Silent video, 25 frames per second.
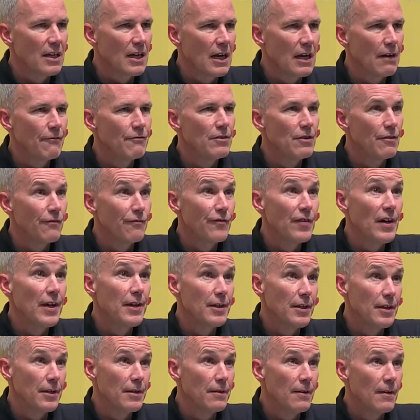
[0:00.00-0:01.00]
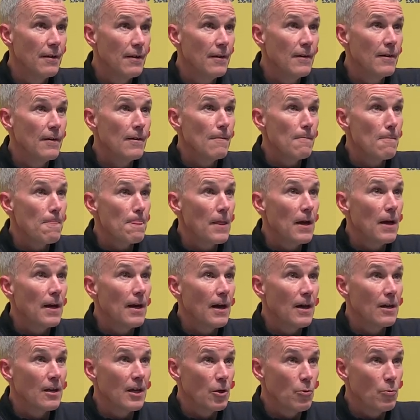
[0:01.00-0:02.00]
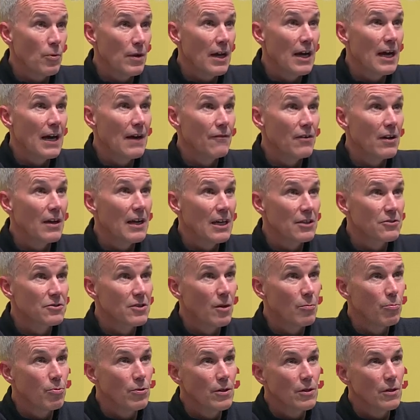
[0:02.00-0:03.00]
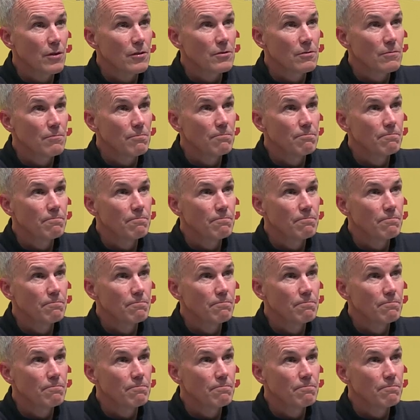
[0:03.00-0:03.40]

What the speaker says: half and defended like we have the last couple of years.